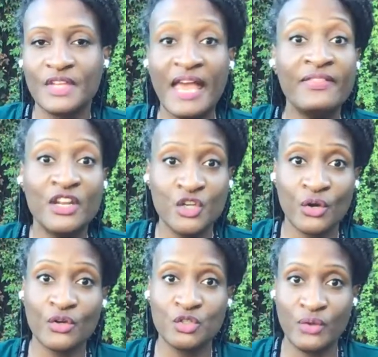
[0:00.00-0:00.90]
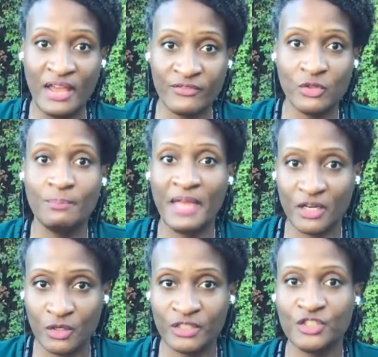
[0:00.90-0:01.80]
and then your travel
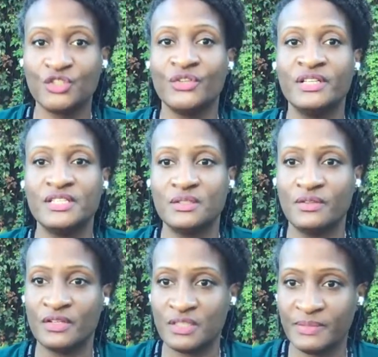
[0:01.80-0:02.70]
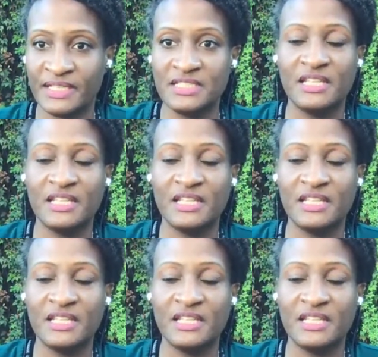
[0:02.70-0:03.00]
medical insurance. There's some links to